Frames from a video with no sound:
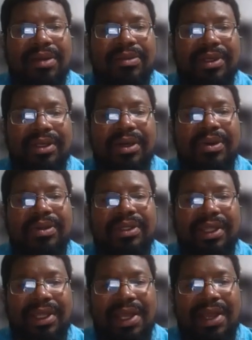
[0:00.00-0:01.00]
You know
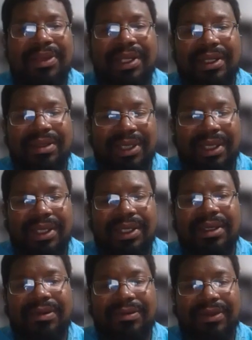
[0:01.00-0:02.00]
the Lamed at the
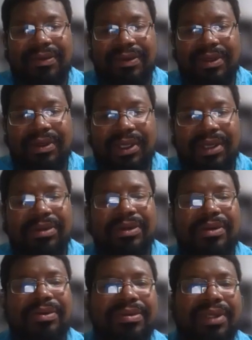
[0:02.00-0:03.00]
beginning, if you knew
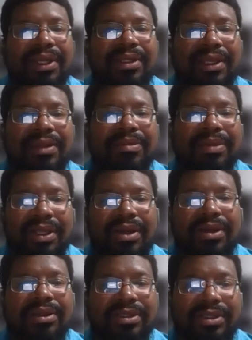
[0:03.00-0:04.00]
Hebrew, that
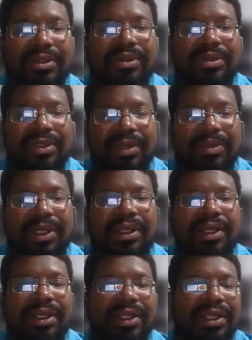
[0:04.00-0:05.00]
belongs to Shema.
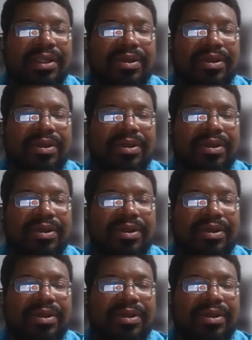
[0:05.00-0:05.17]
And then